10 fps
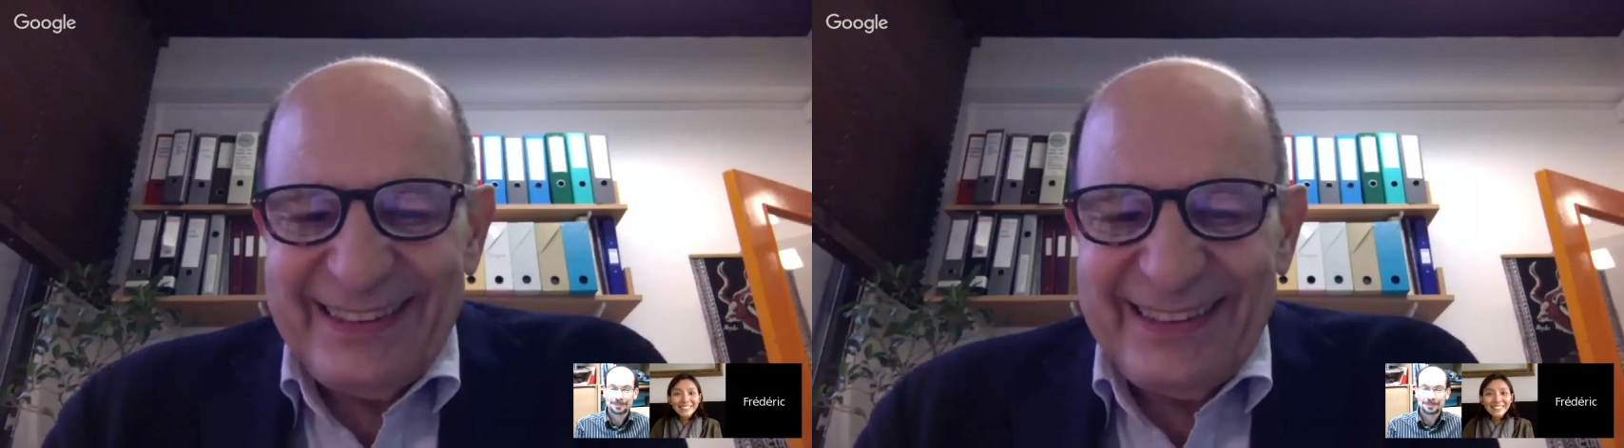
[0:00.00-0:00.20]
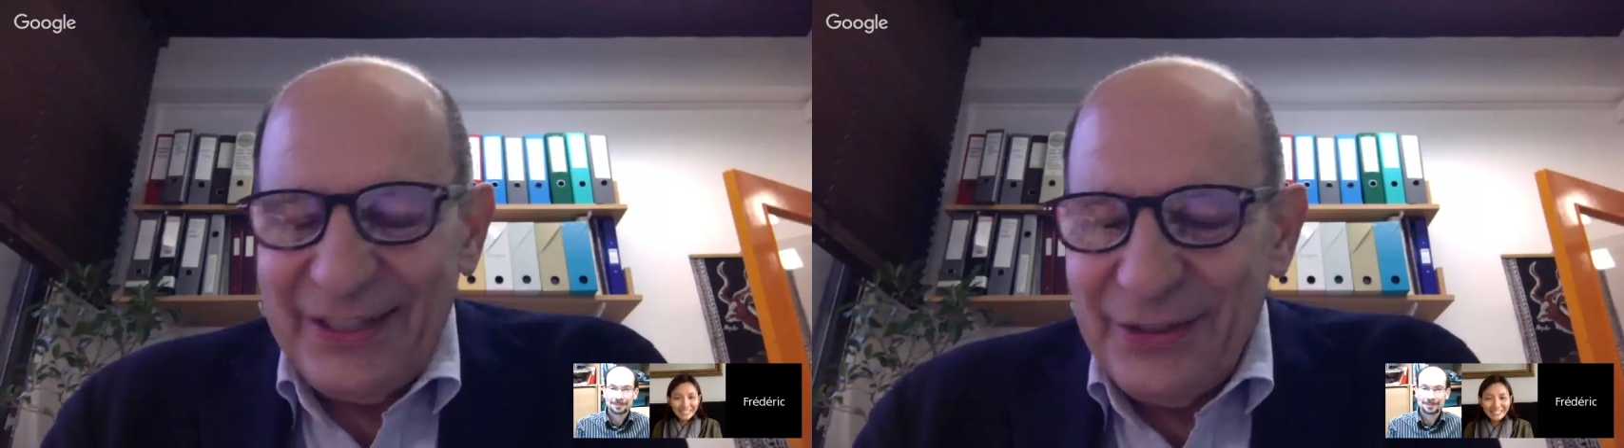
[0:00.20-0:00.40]

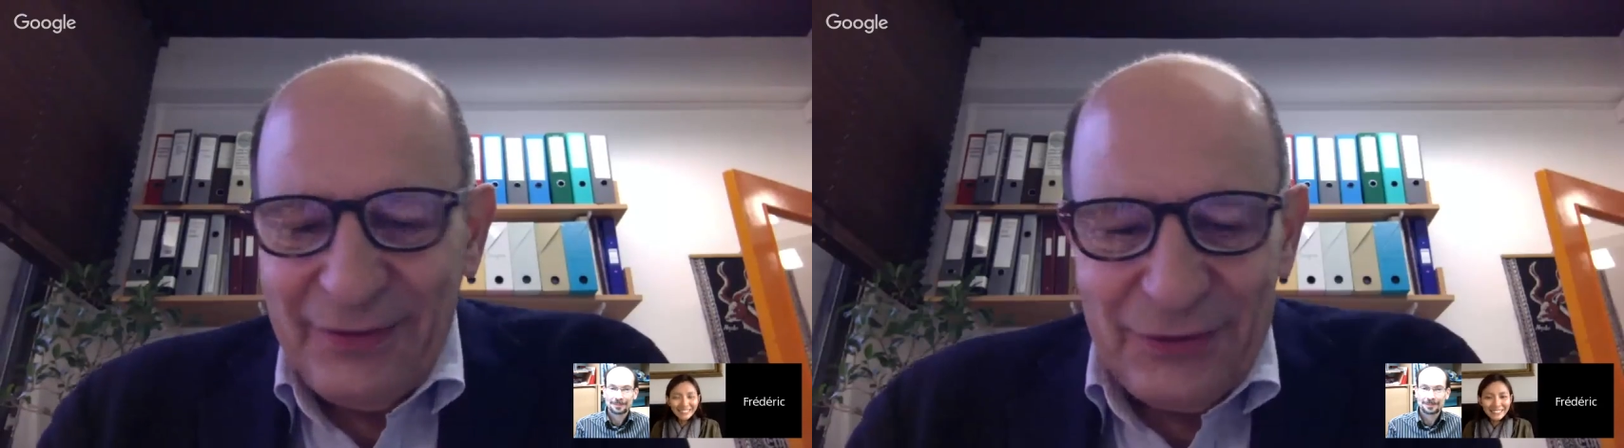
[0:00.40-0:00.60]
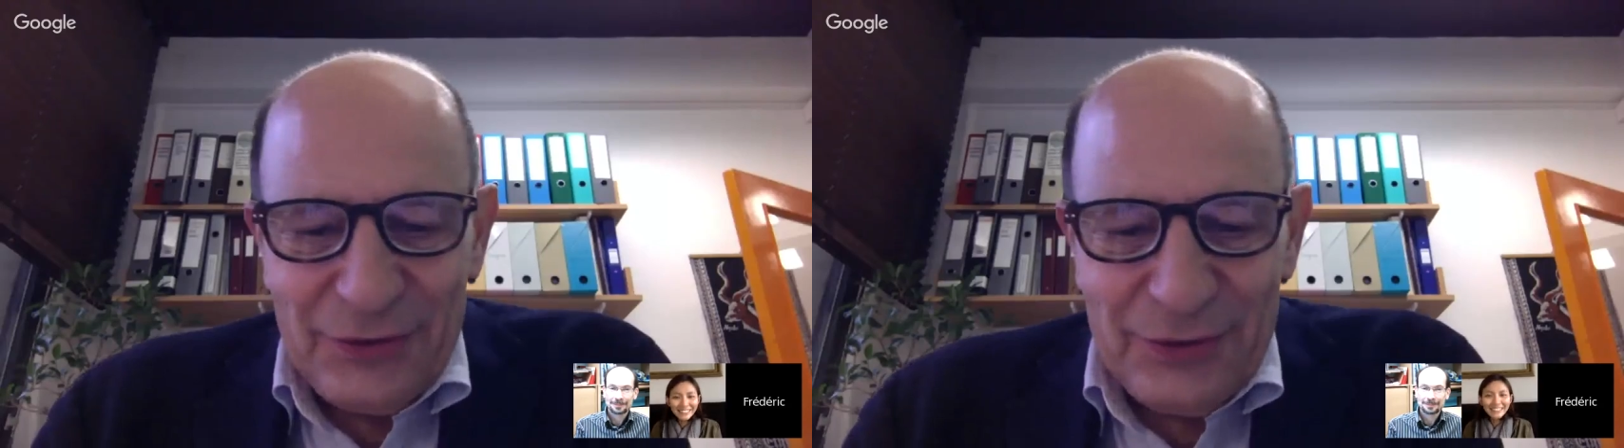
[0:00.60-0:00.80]
yeah,
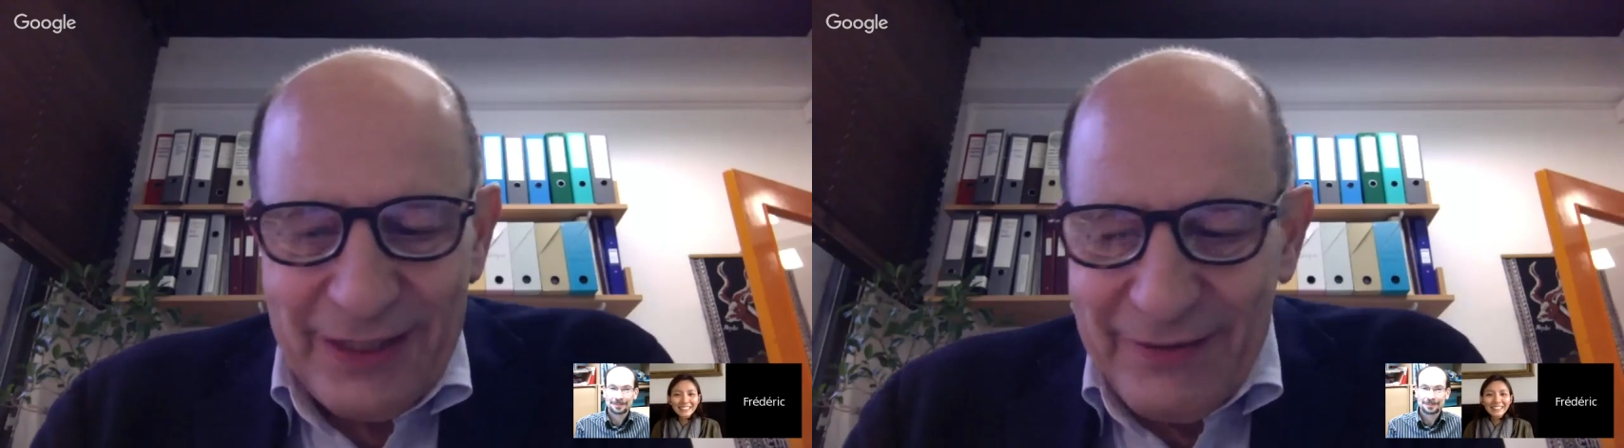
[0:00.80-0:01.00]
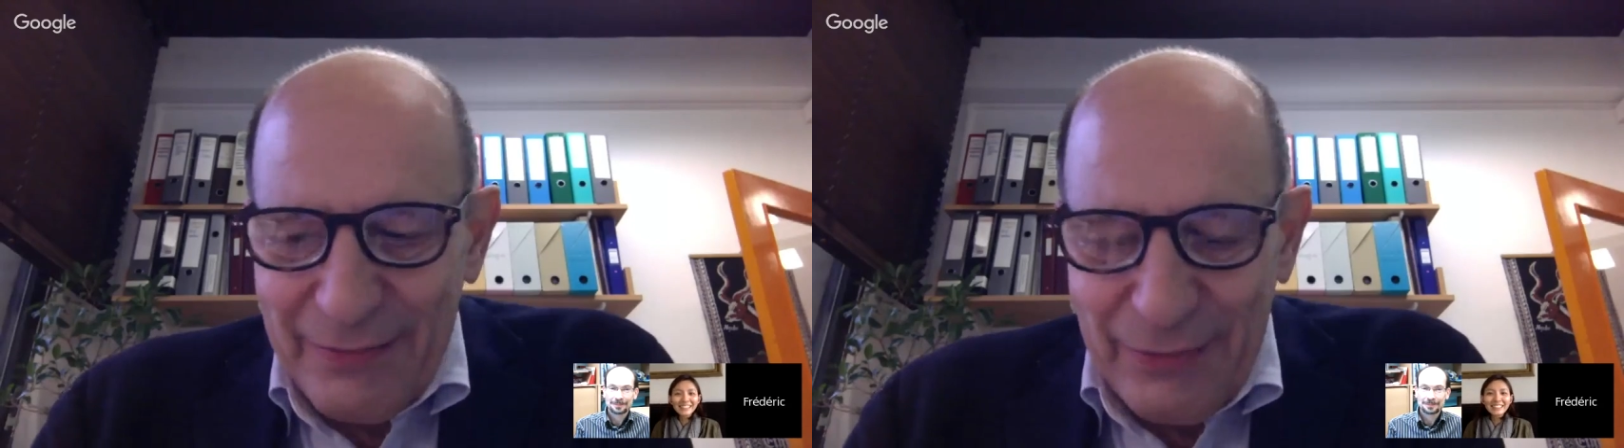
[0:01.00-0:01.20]
good
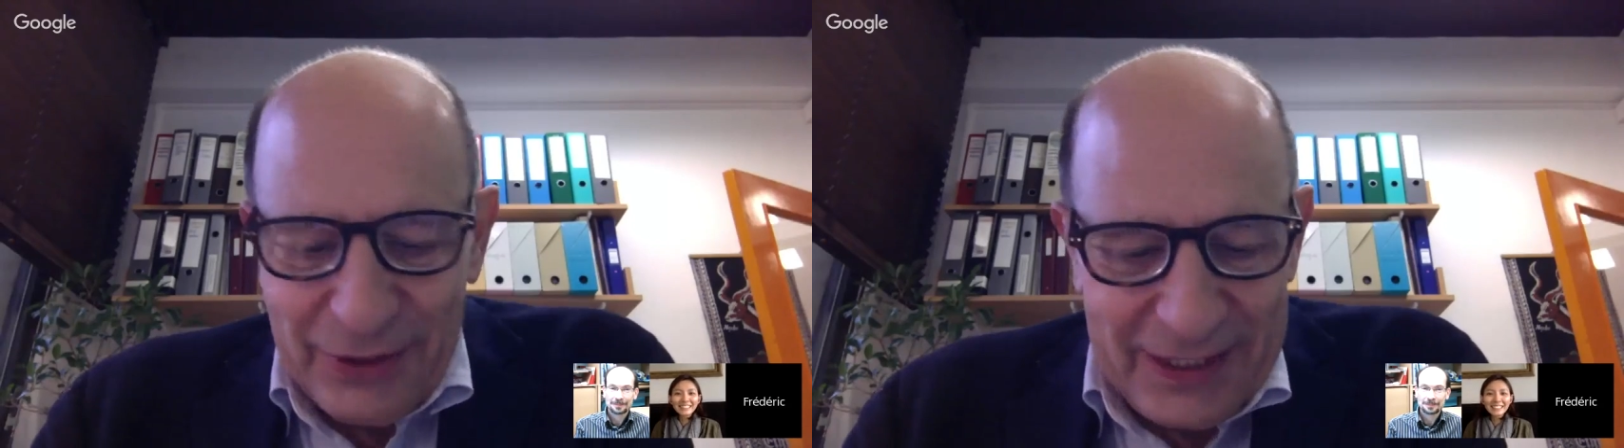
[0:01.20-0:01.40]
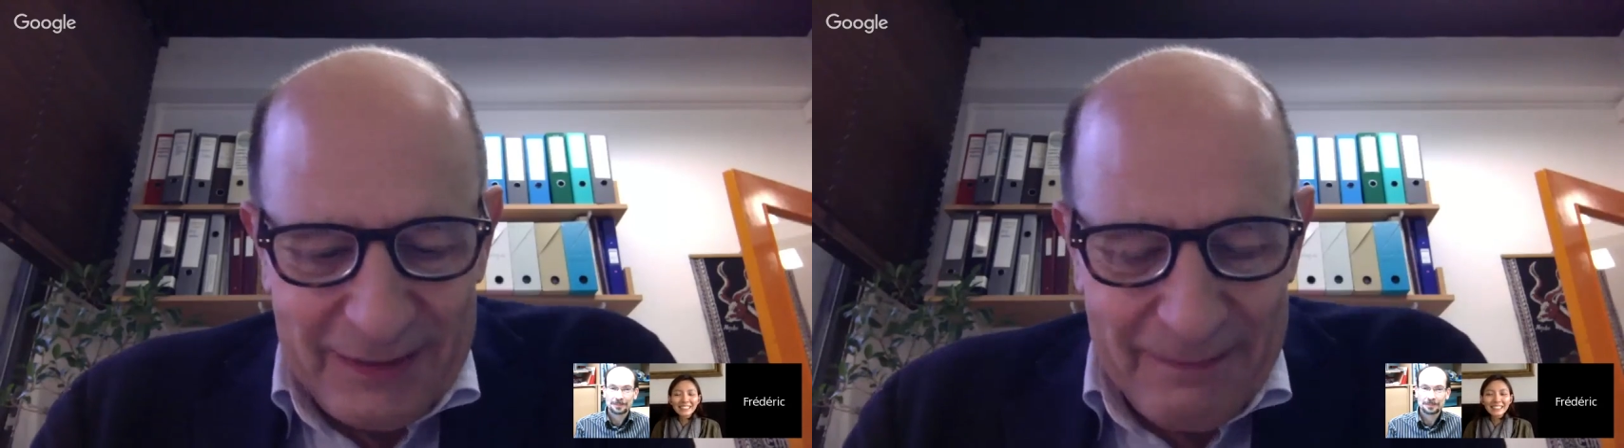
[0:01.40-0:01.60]
afternoon,
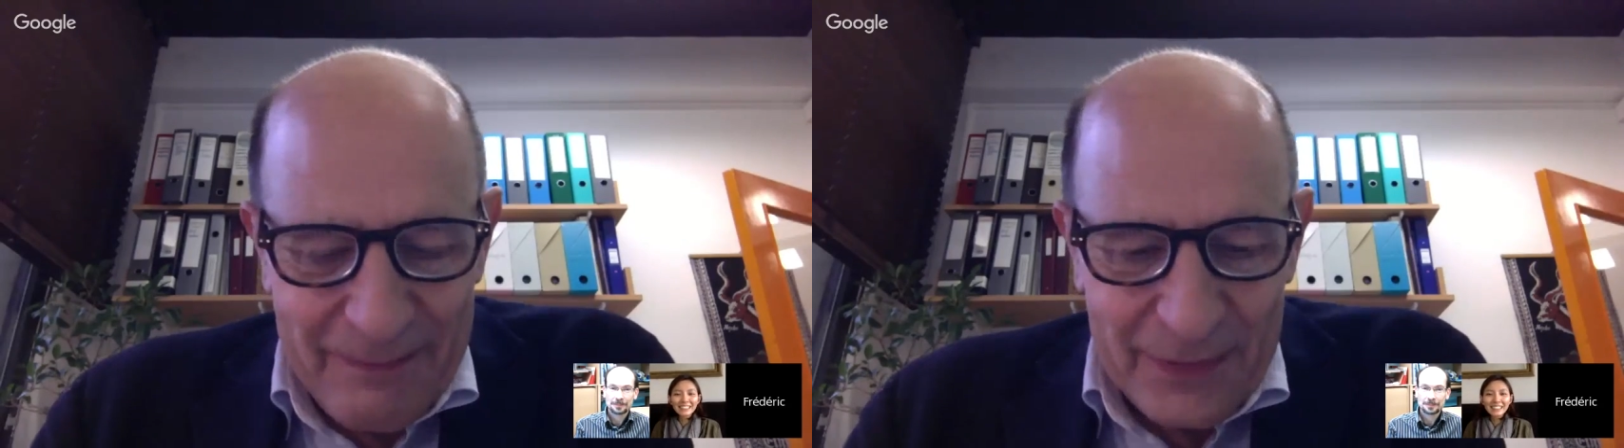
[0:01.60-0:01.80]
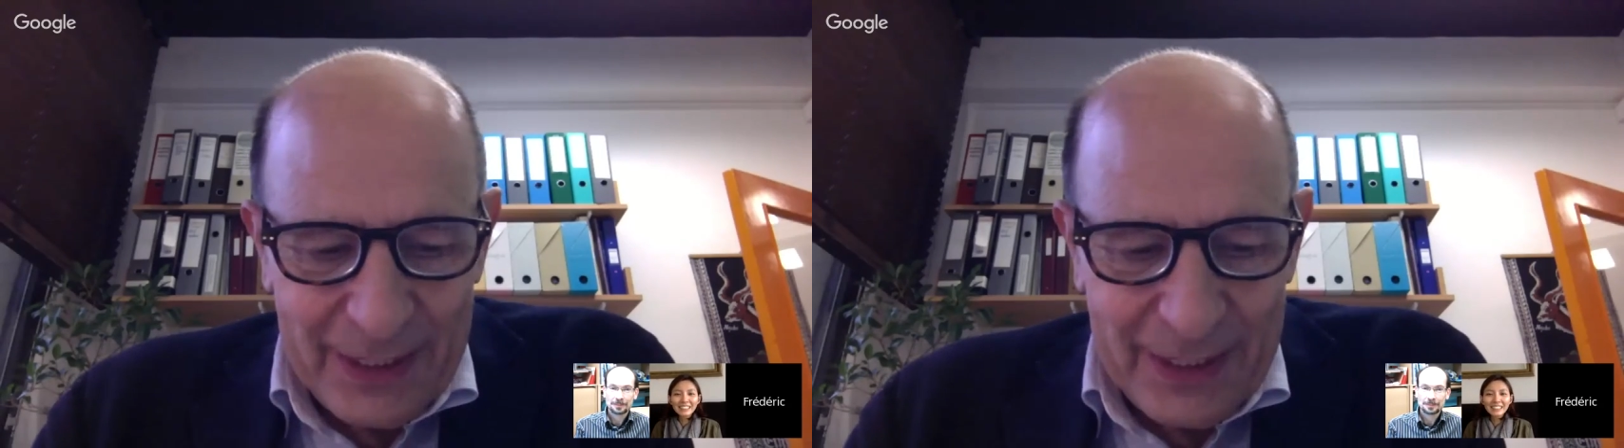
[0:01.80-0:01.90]
everybody.